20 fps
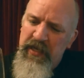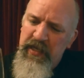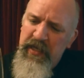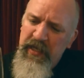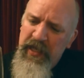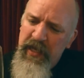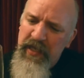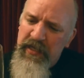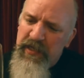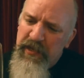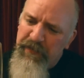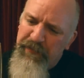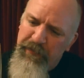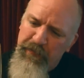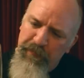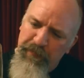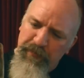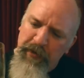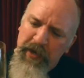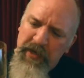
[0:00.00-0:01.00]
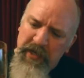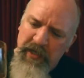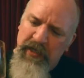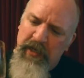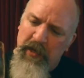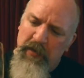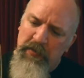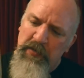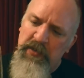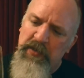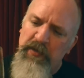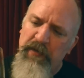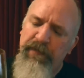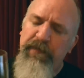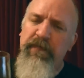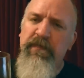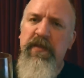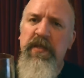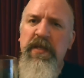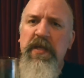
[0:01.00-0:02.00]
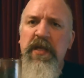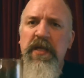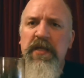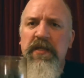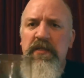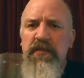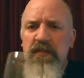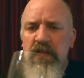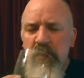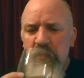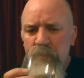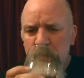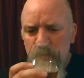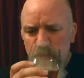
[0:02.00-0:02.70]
You get different bready notes off of the yeast.